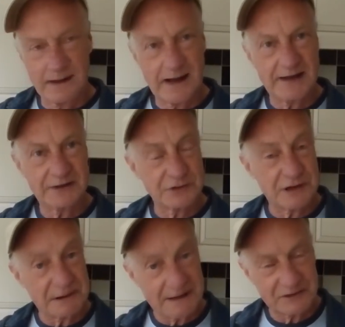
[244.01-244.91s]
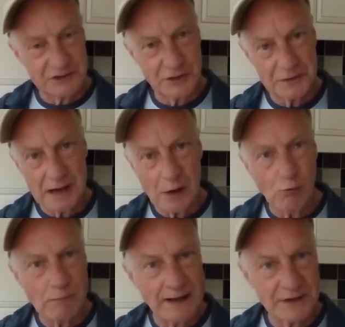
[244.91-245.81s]
and you don't have to turn the
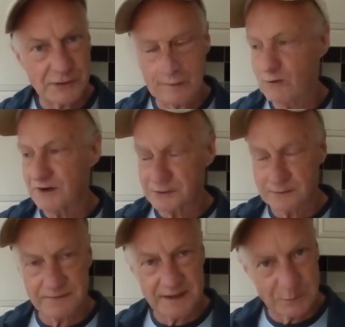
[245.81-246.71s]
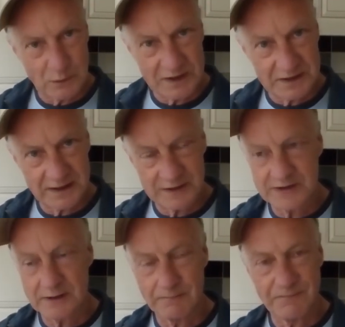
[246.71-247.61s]
whole mains off once you've fitted one of these,
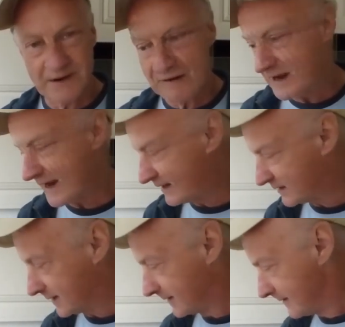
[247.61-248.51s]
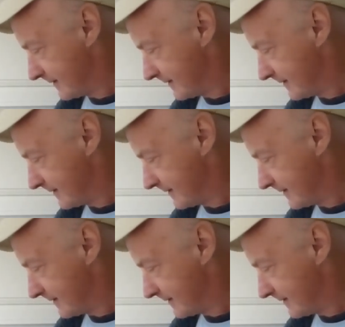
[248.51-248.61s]
so very handy.